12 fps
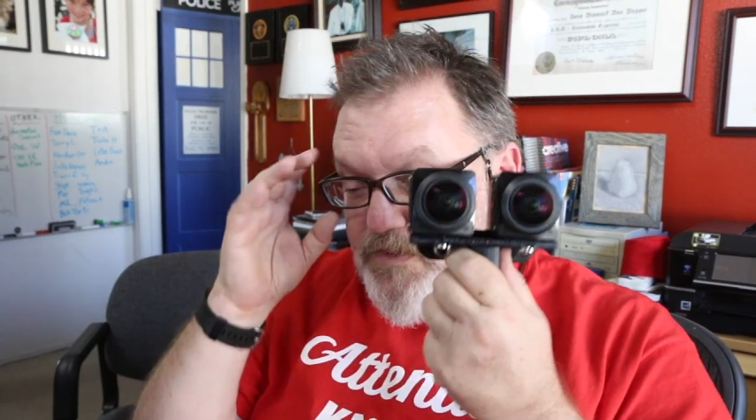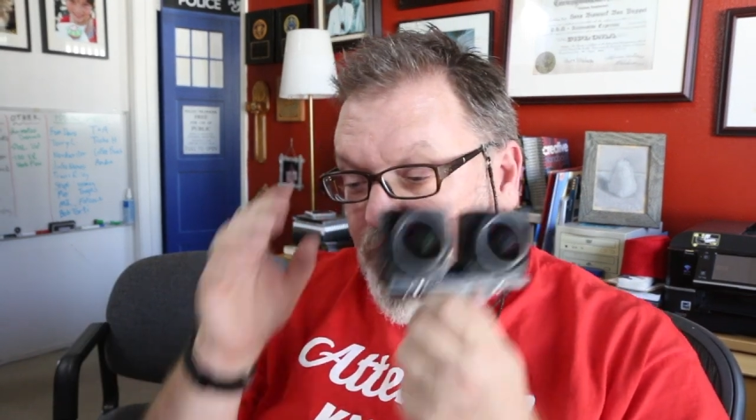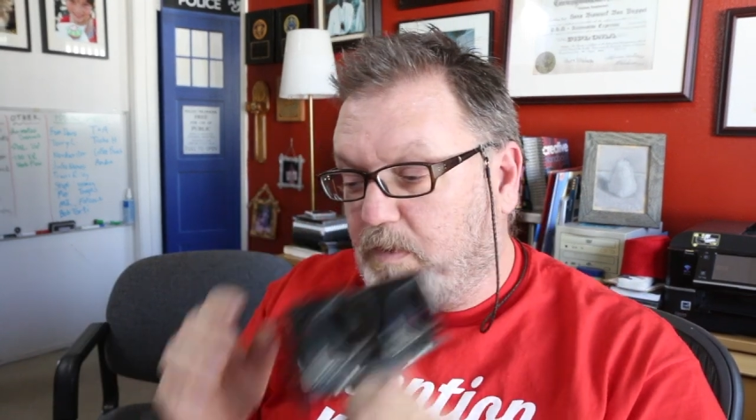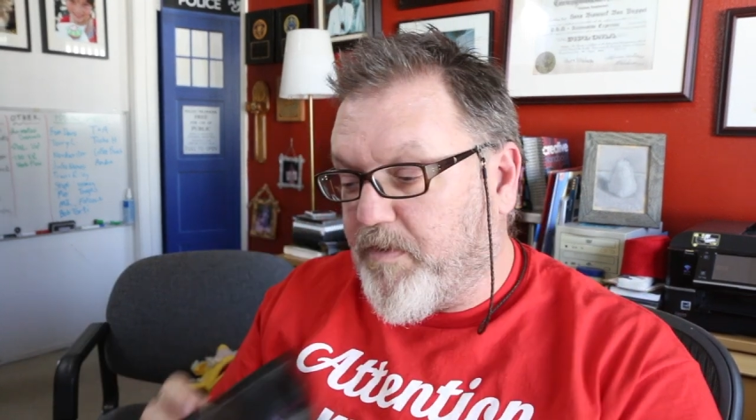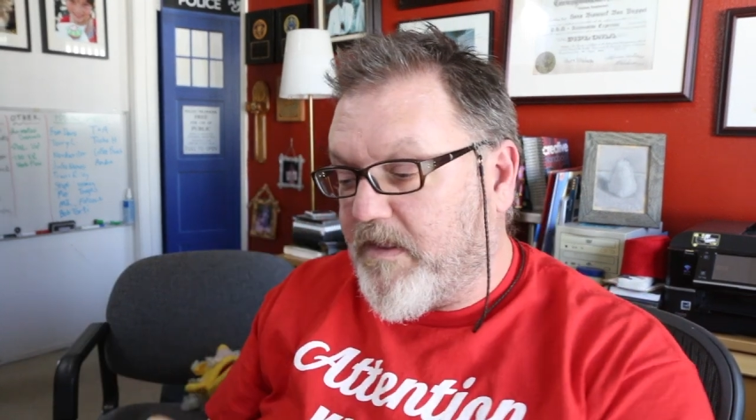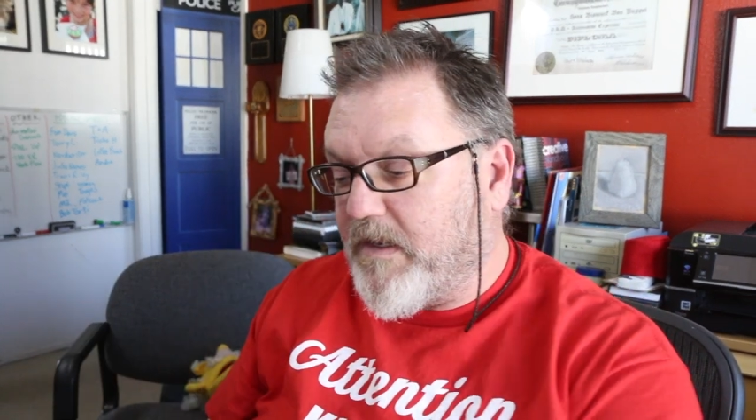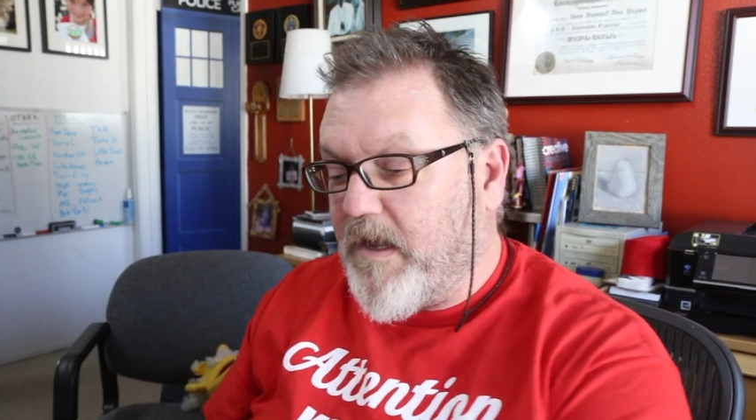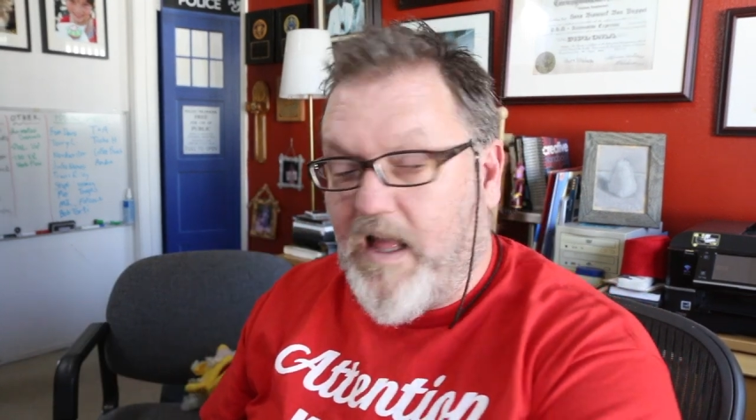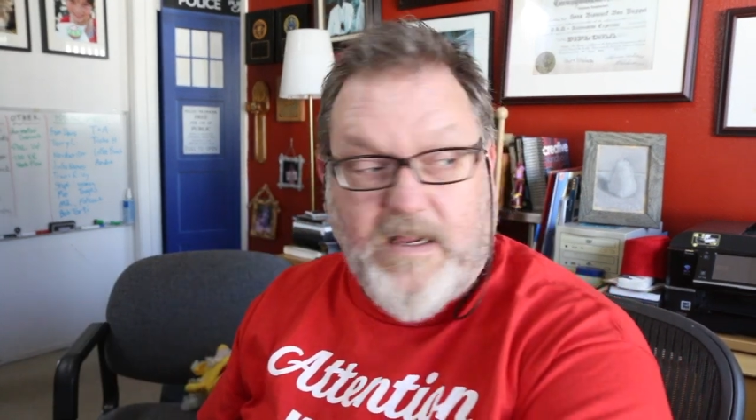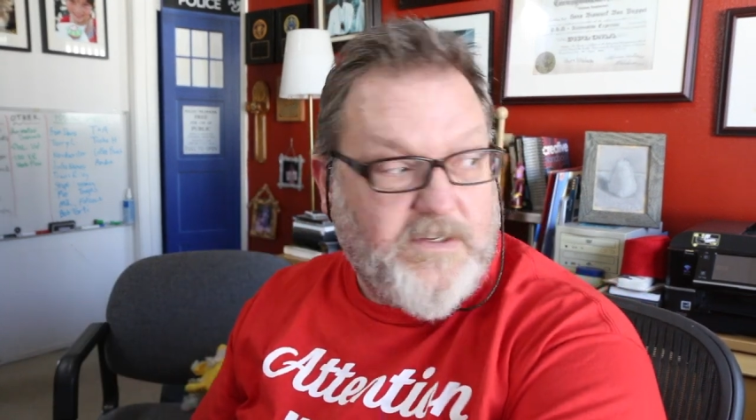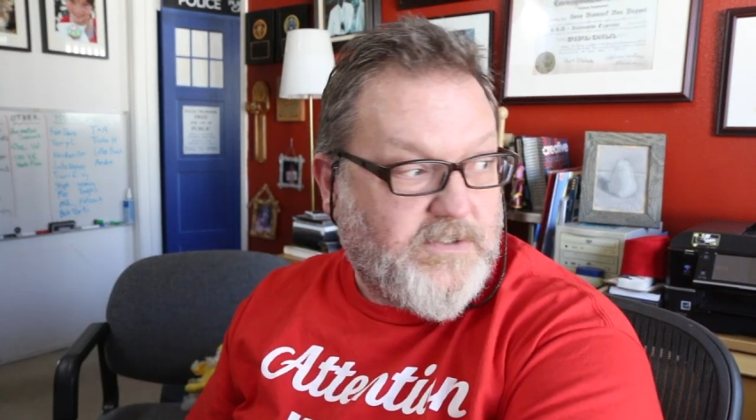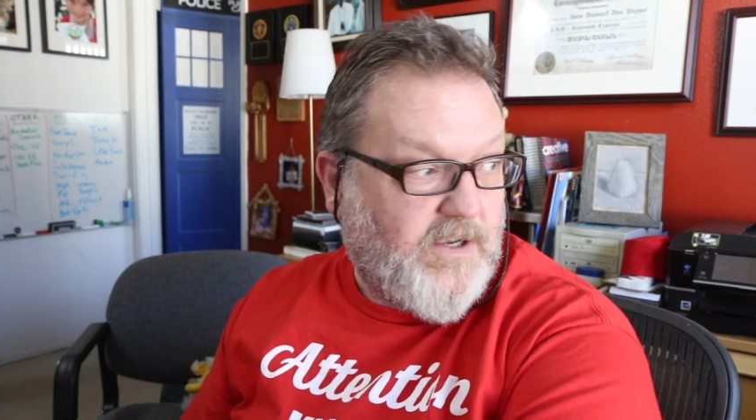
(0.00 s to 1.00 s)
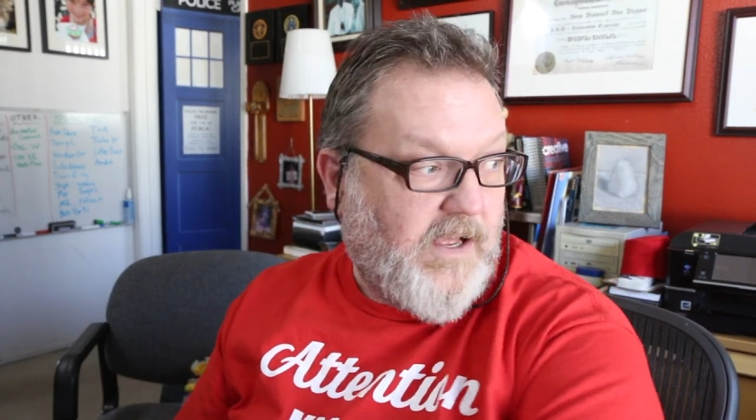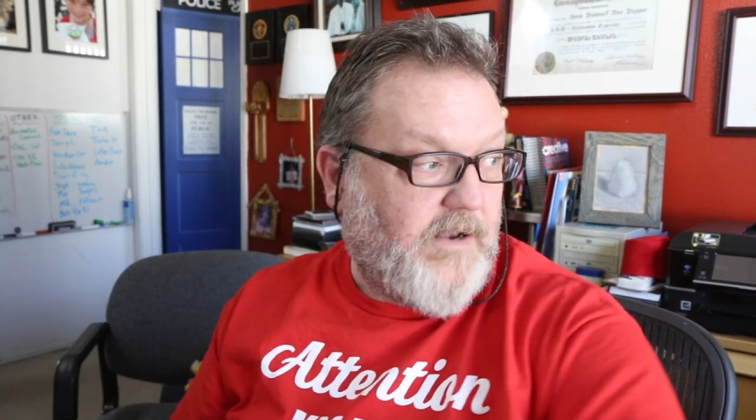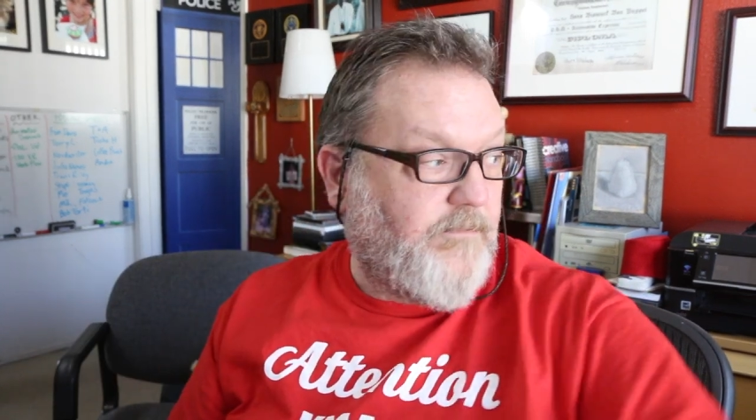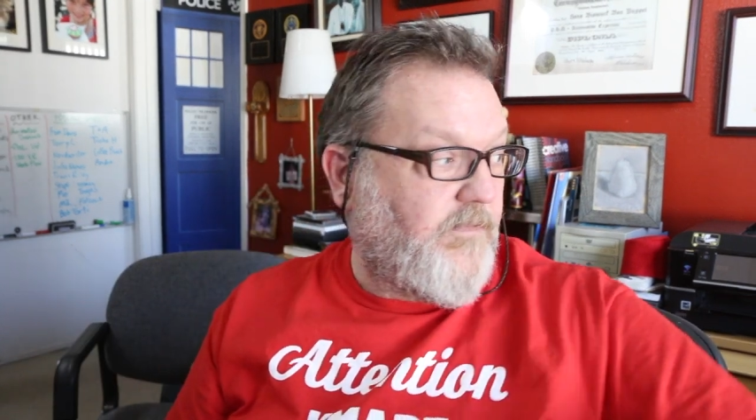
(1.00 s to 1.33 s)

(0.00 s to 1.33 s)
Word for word: So when you put the goggles on,